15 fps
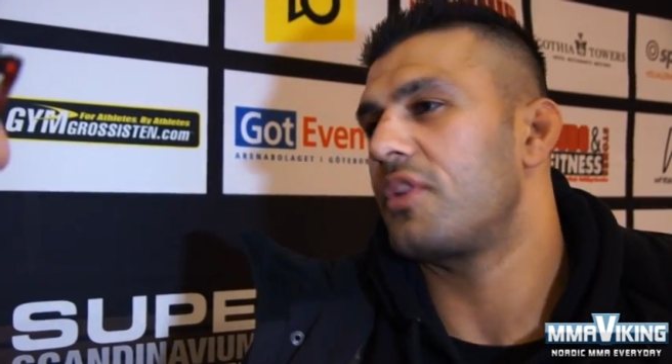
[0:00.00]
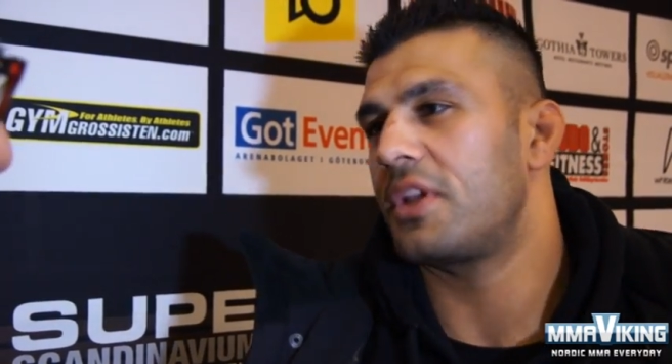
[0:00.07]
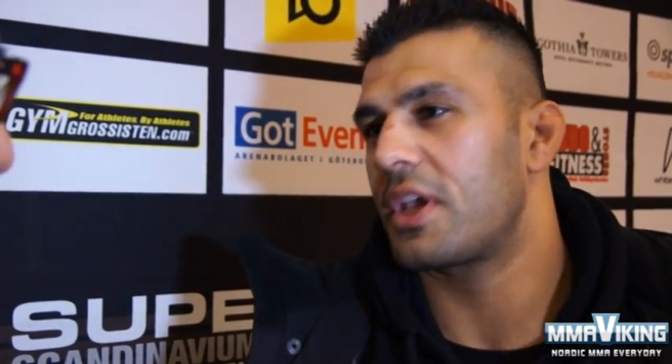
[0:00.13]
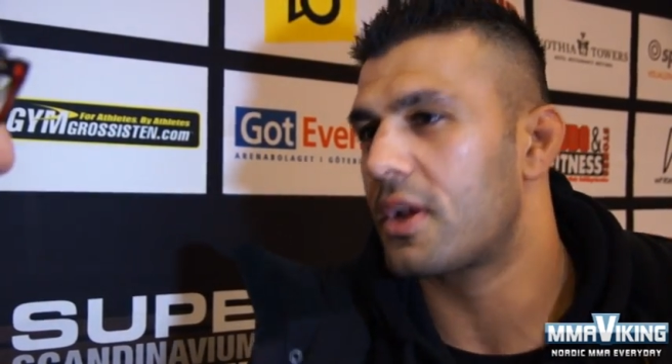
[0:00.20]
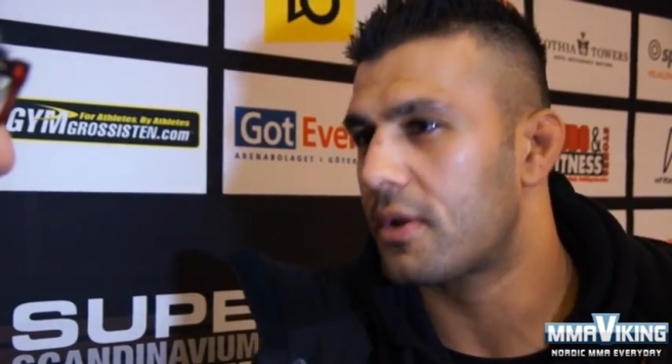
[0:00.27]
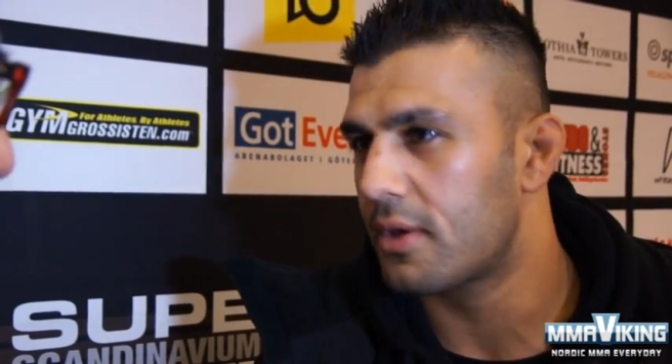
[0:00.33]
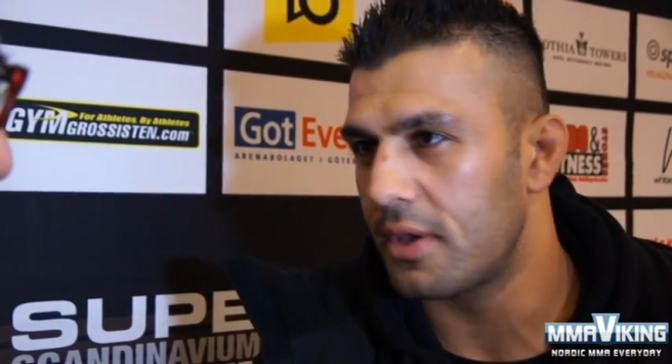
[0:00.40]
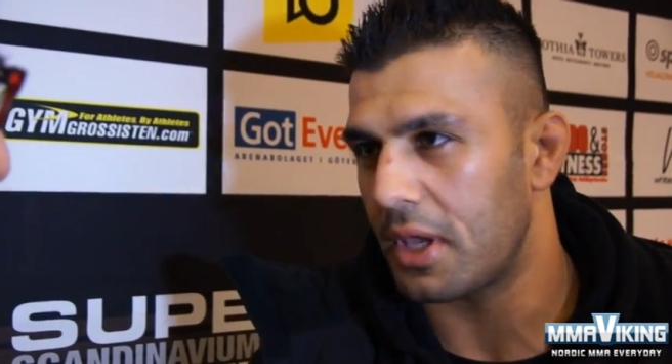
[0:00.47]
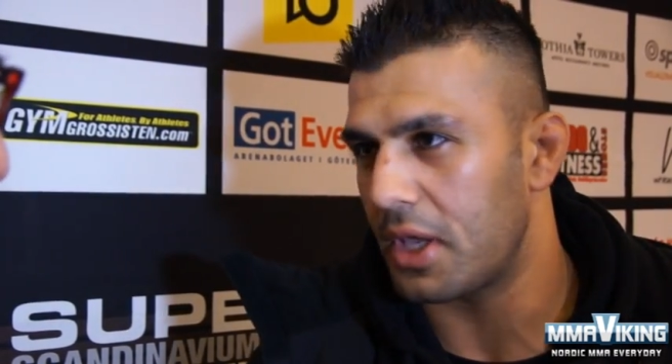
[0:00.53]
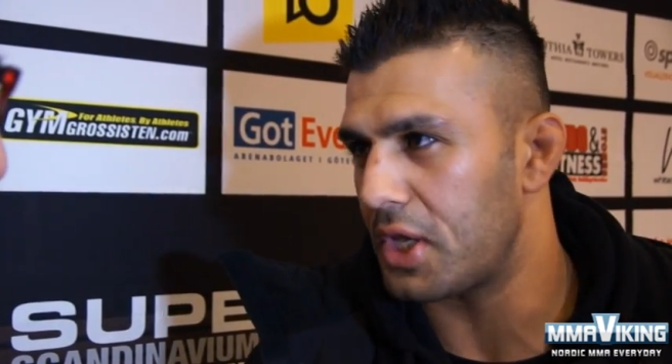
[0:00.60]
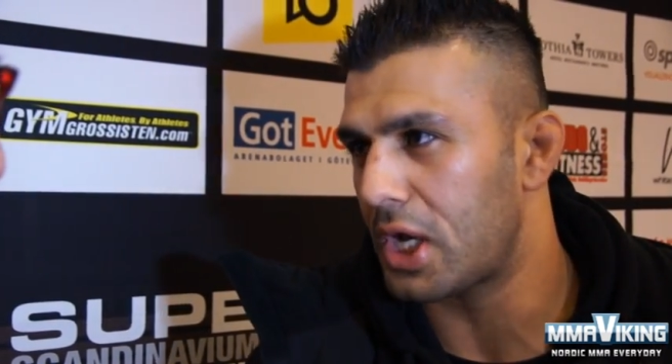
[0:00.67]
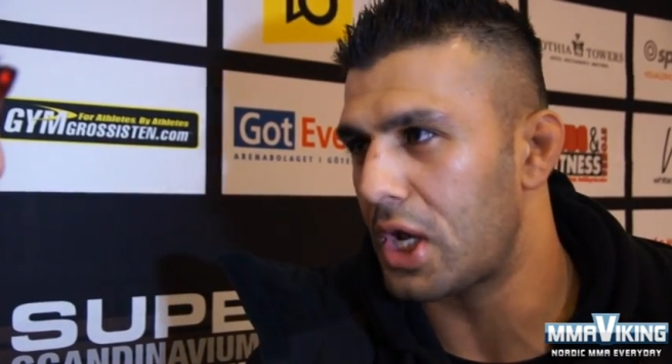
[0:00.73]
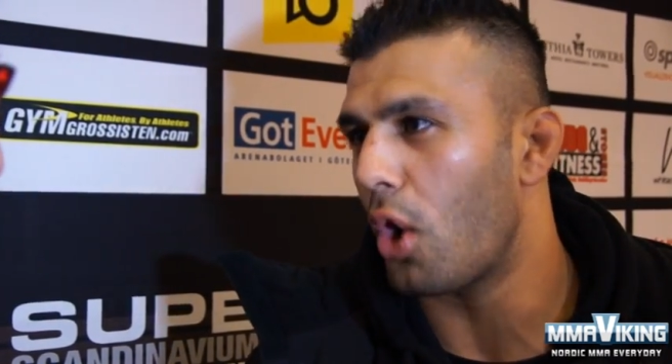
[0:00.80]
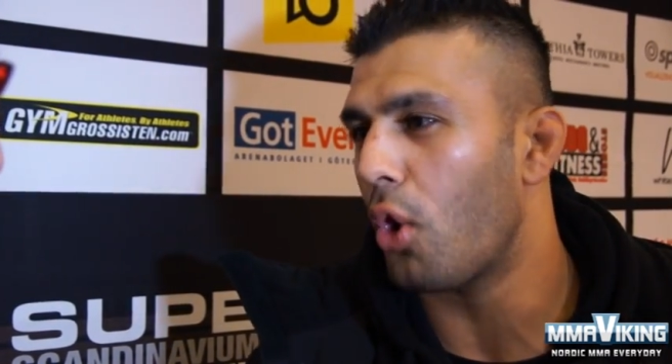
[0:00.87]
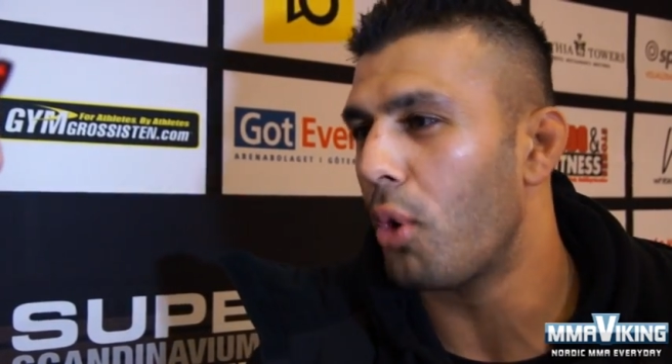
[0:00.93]
in
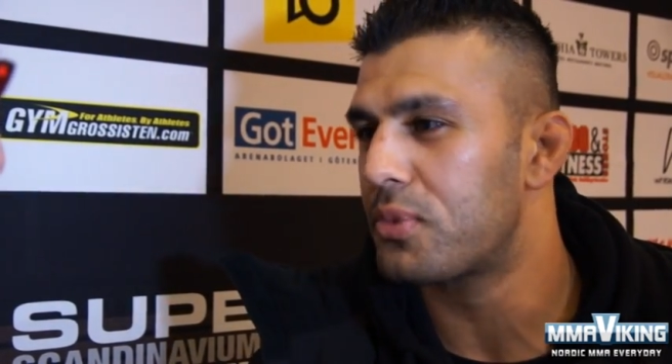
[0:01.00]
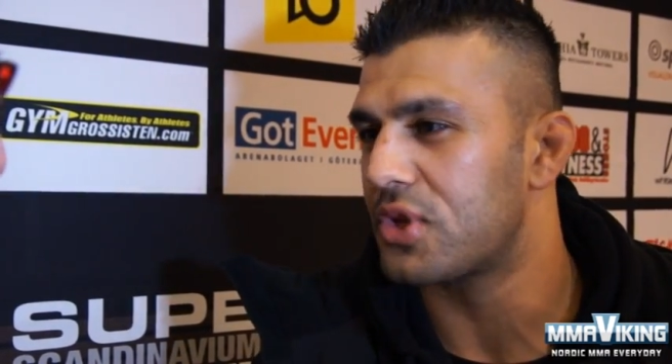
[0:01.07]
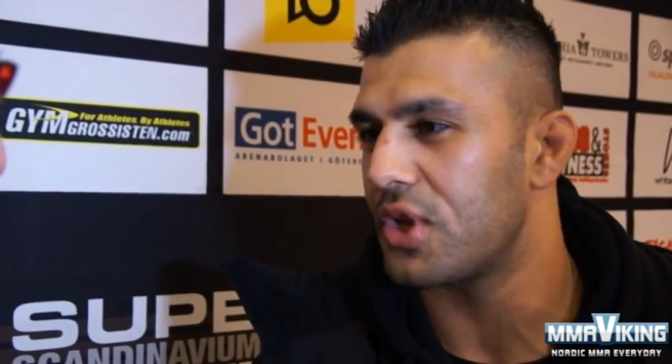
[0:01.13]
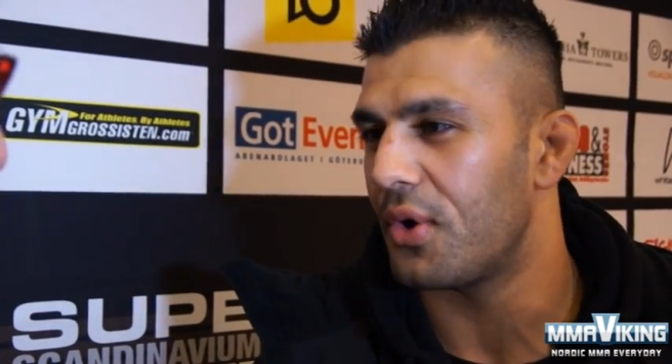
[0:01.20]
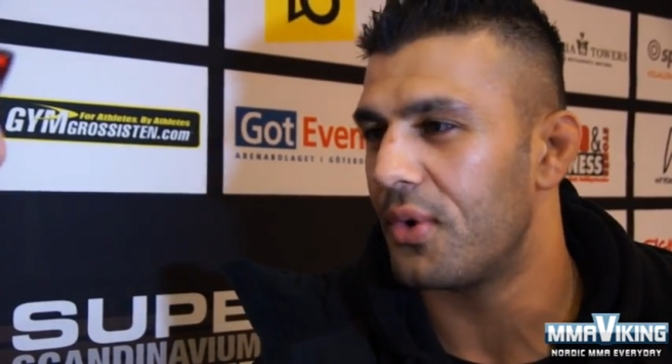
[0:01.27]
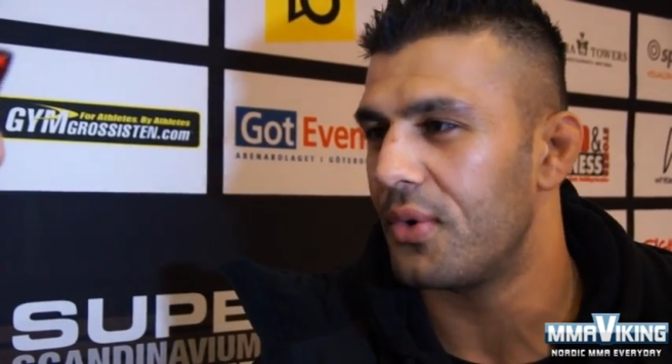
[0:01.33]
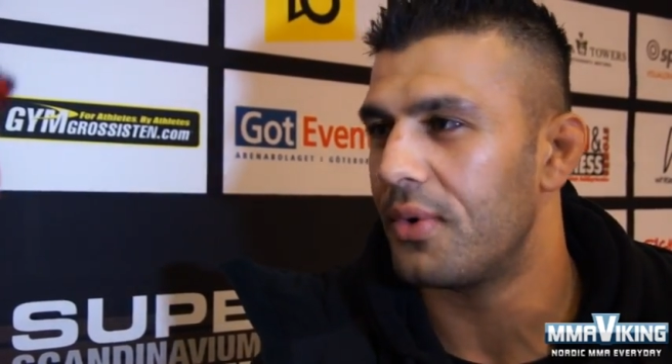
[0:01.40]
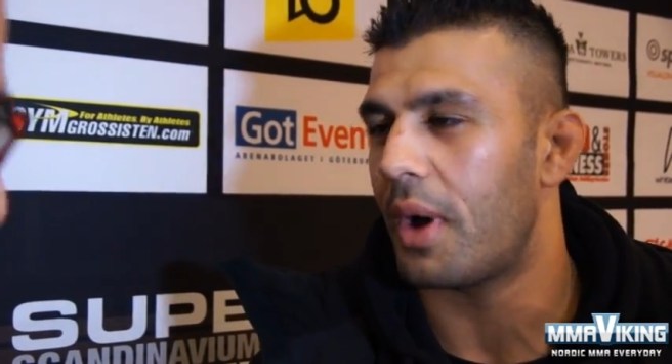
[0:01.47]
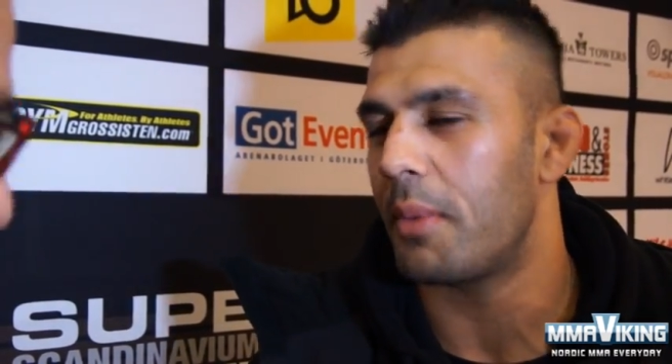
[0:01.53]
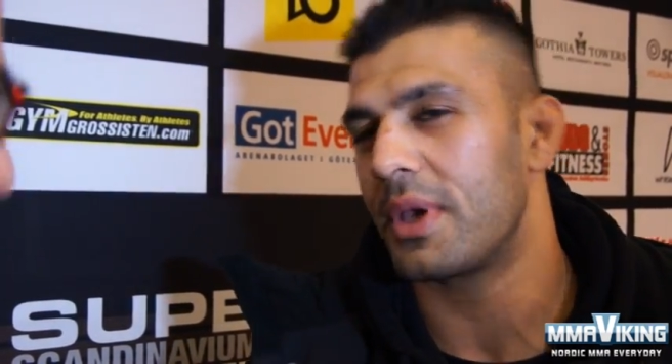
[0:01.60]
the globe, so, I